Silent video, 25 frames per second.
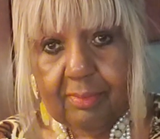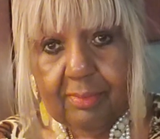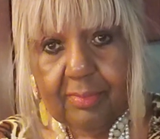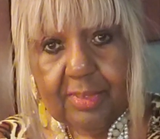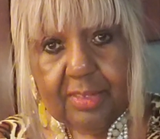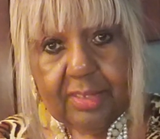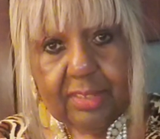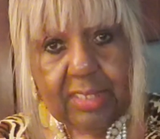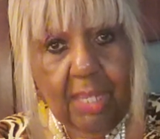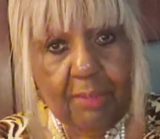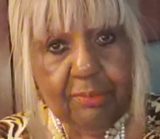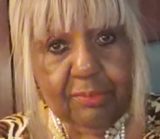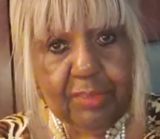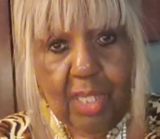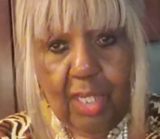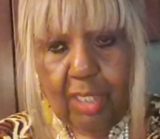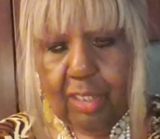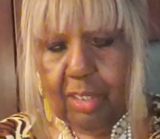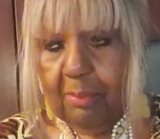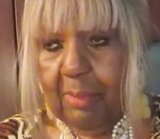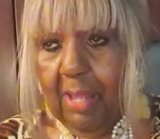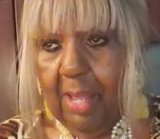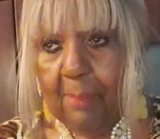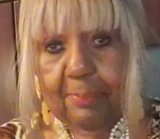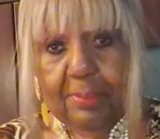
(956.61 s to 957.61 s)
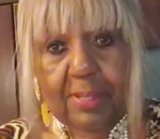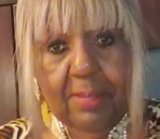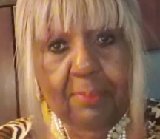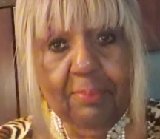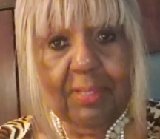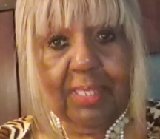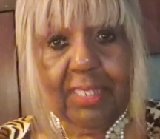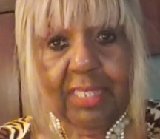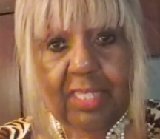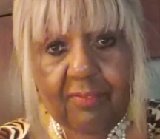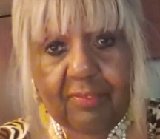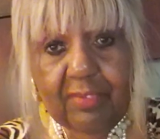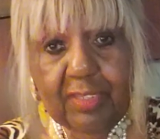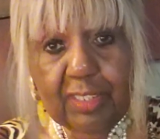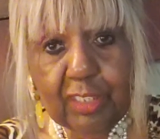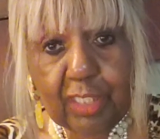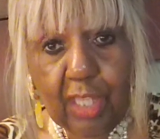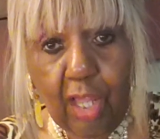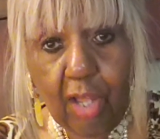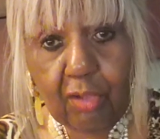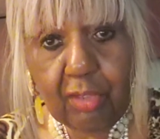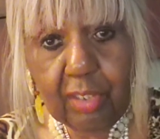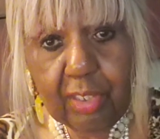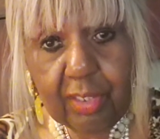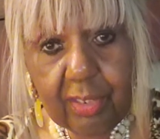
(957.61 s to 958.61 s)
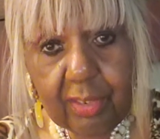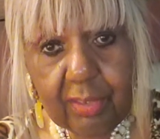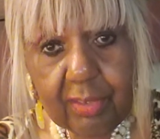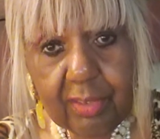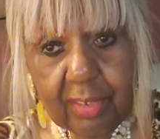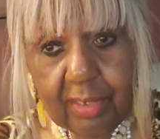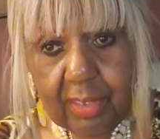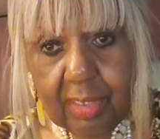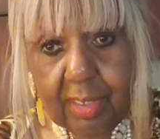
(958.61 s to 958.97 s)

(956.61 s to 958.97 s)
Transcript: Stop talking about people living longer.